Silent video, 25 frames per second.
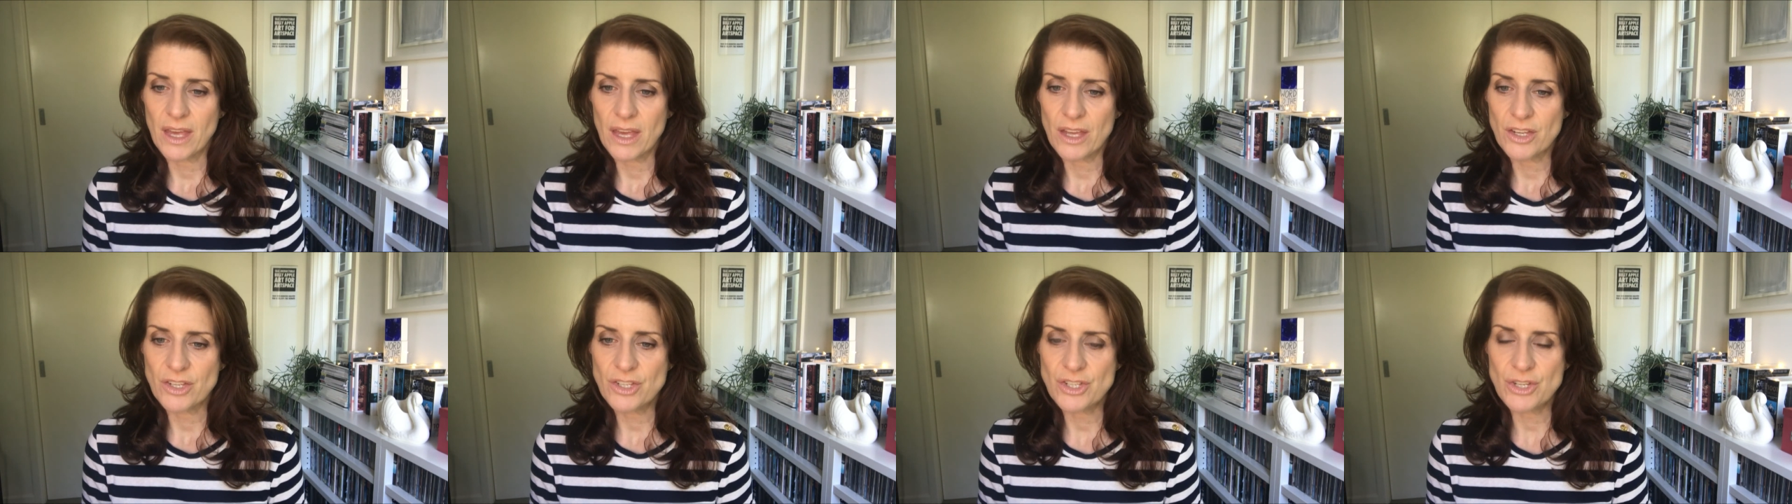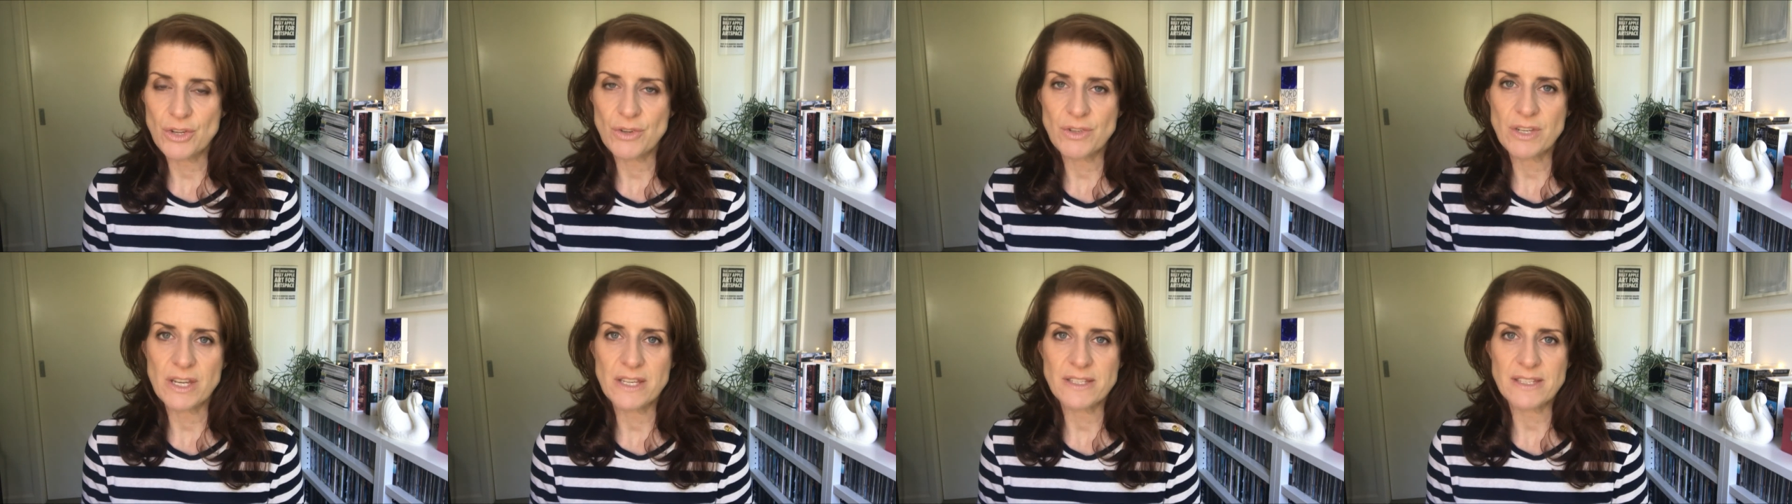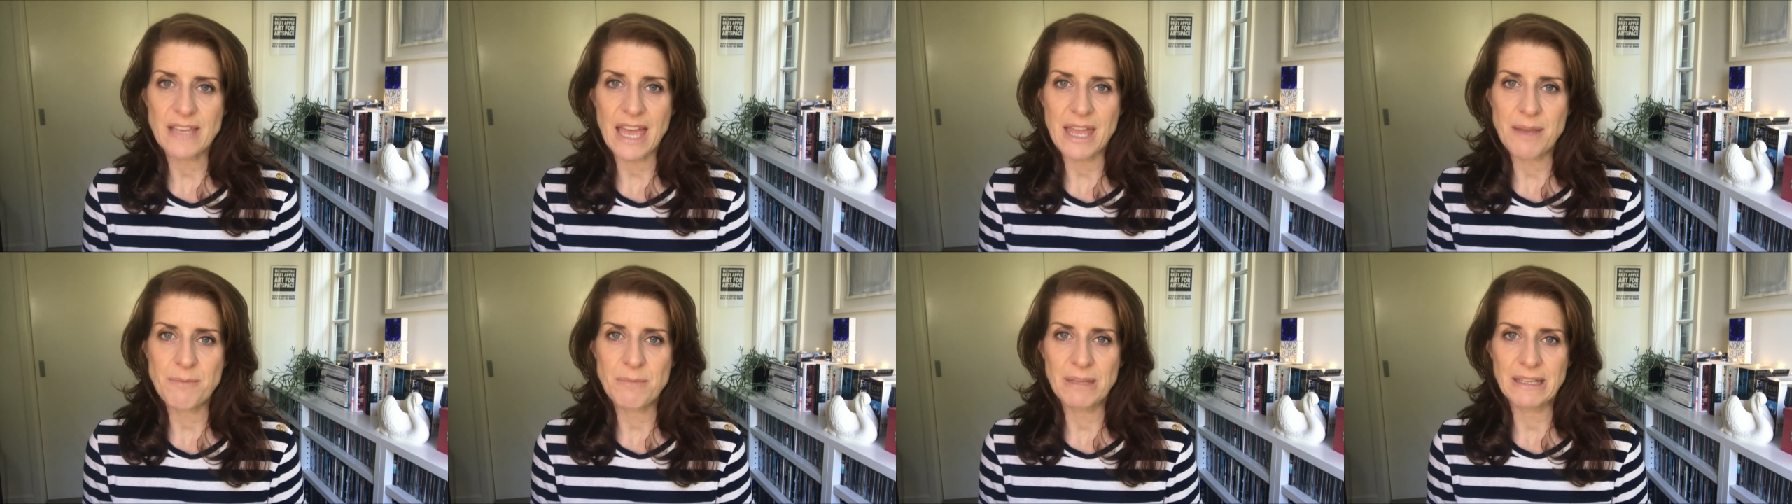shoot his
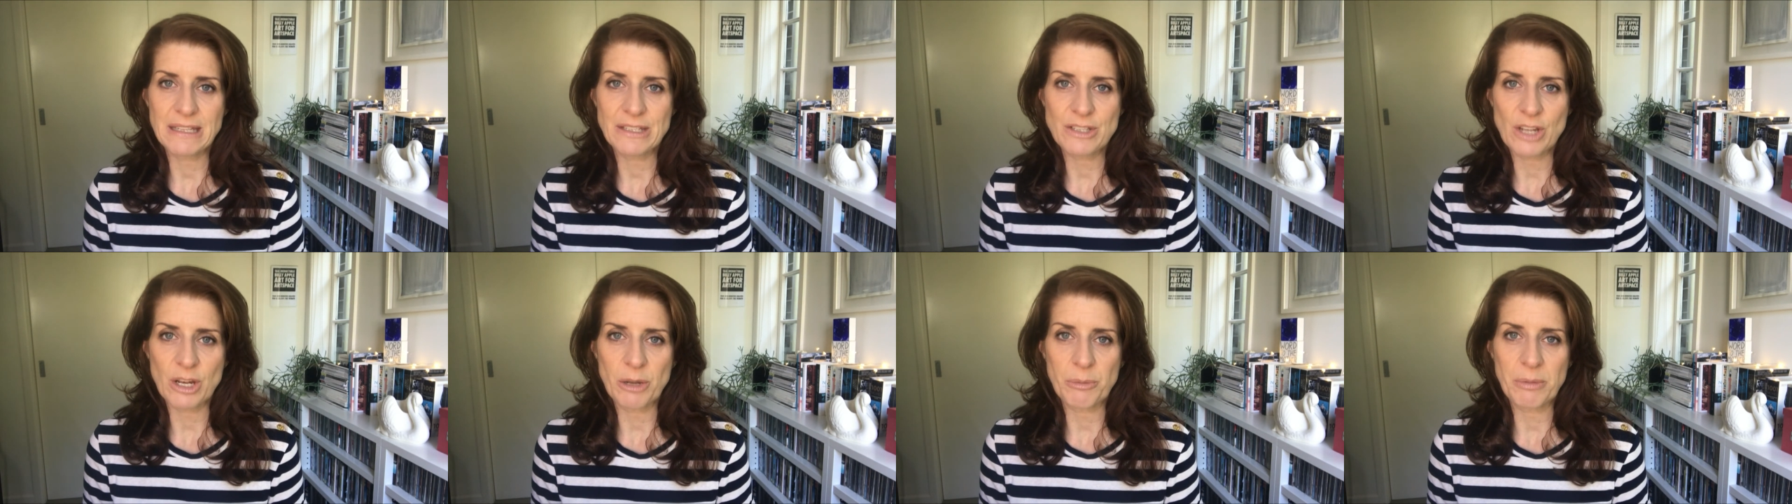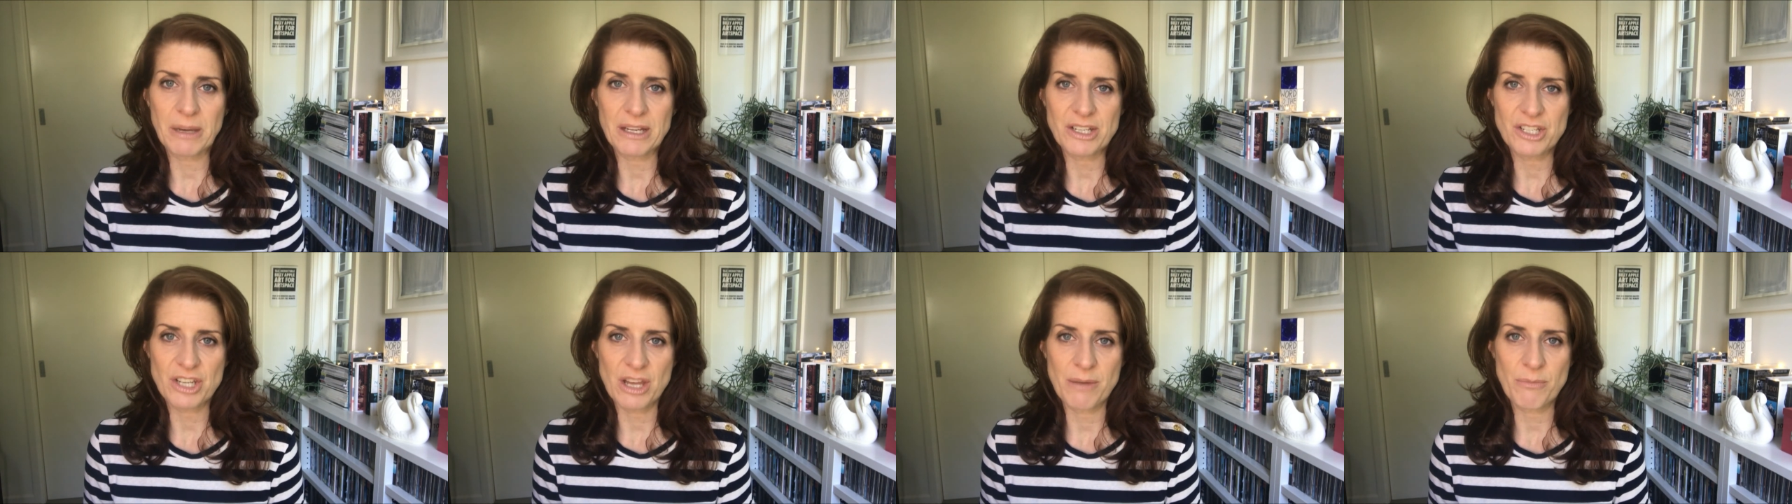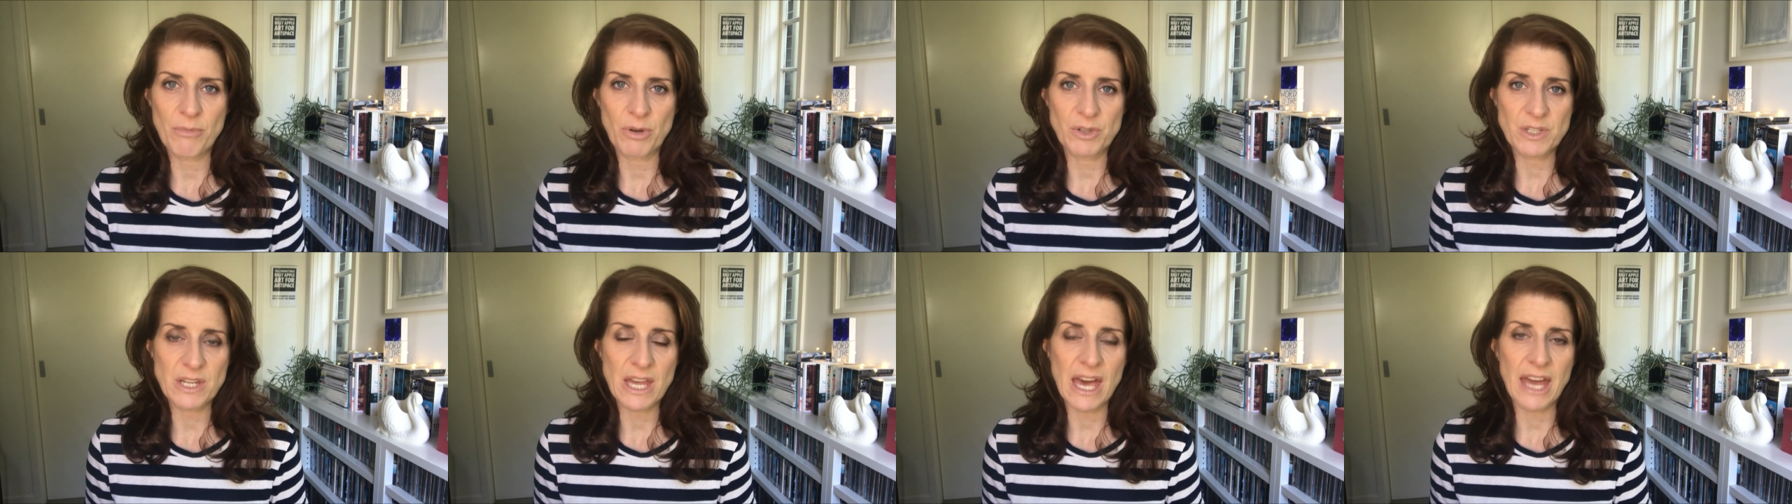$8 million picture in
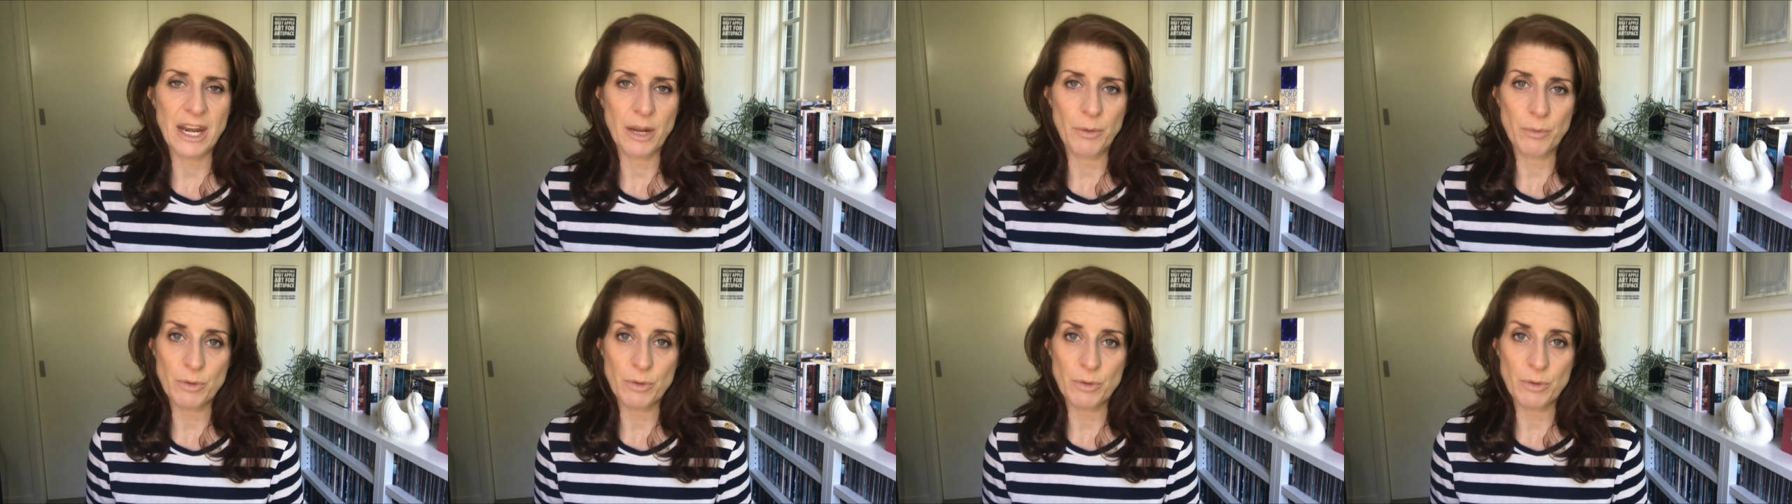Montana,